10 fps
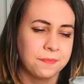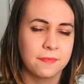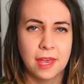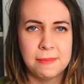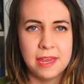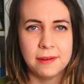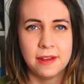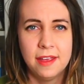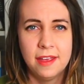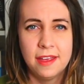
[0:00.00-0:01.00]
I mean,
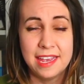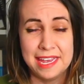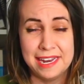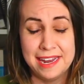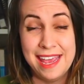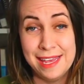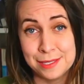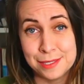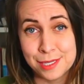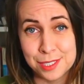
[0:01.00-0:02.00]
it
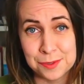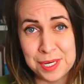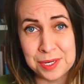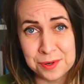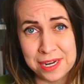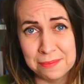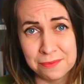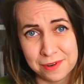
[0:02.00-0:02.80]
is a sweet cream rum